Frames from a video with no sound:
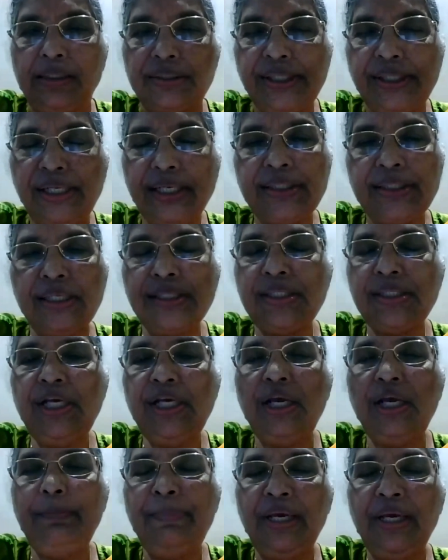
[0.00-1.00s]

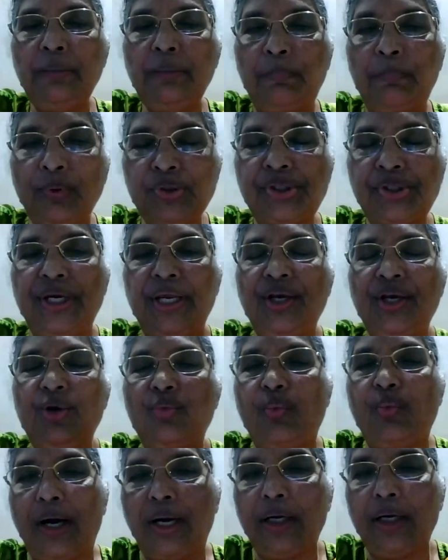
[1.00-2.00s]
CSSD being pushed into
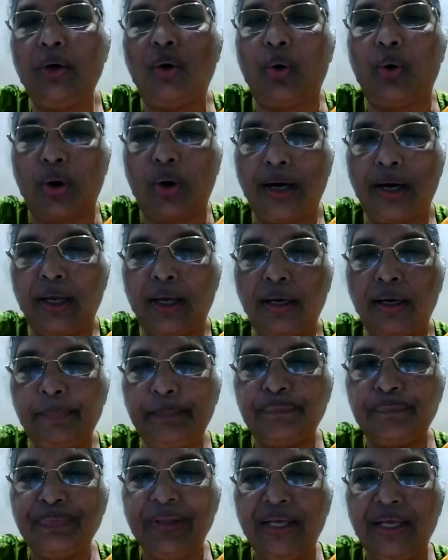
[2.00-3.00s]
one corner
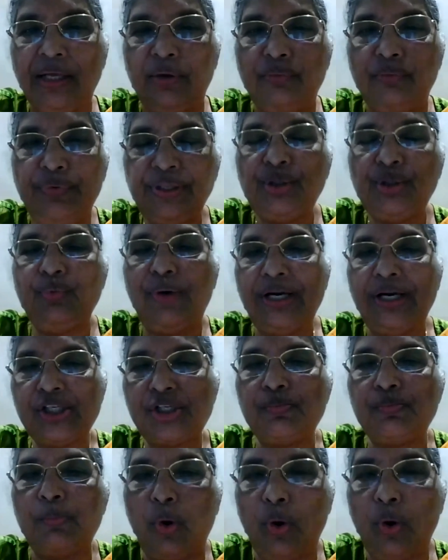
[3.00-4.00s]
with one
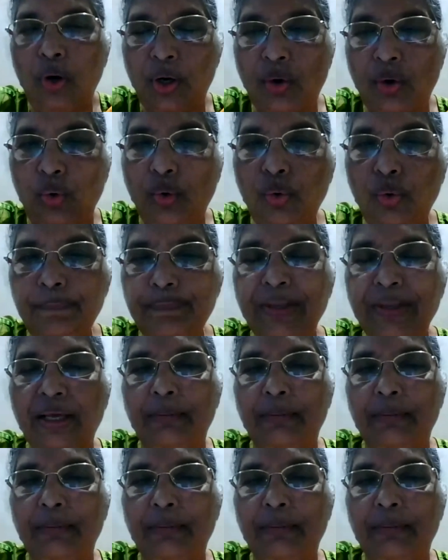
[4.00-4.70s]
small room,